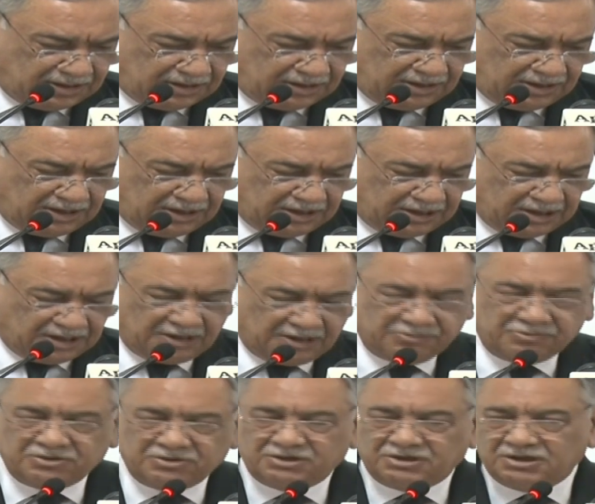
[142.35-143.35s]
He can
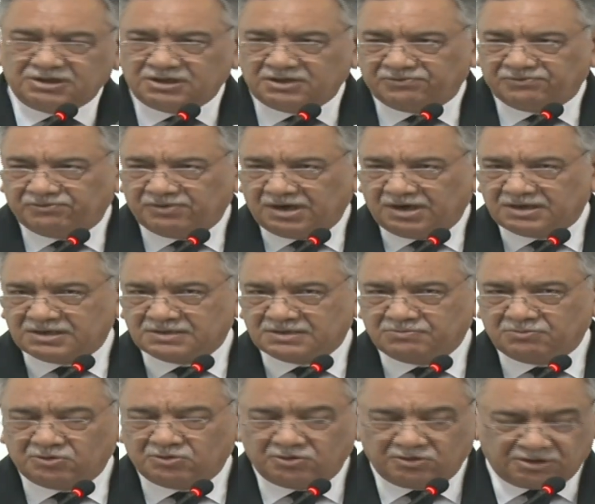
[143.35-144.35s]
appreciate facts
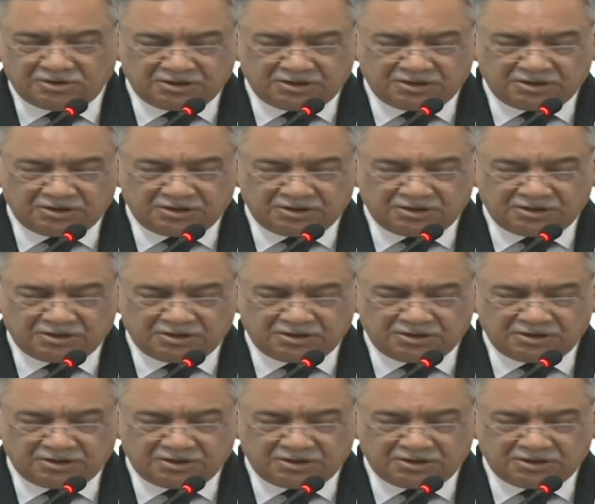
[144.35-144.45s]
more